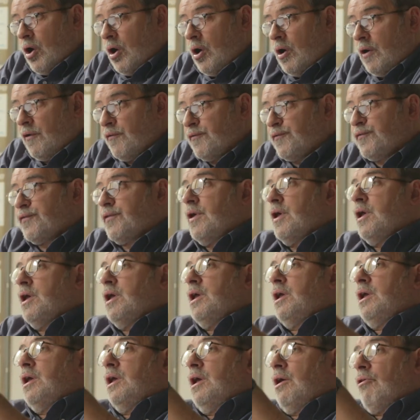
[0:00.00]
of,
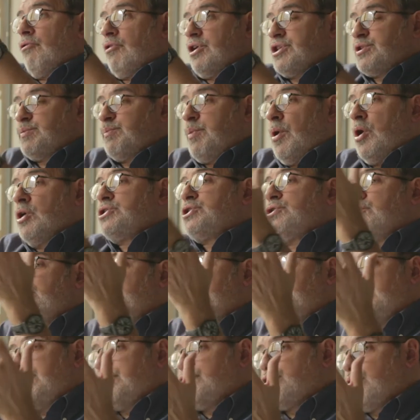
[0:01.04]
respond to
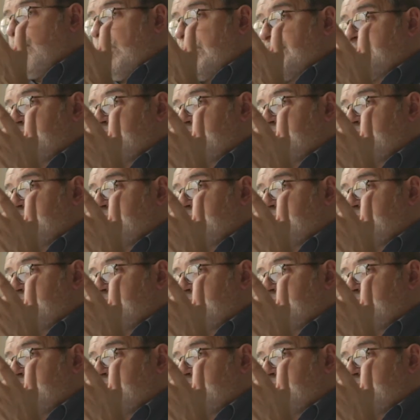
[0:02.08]
visual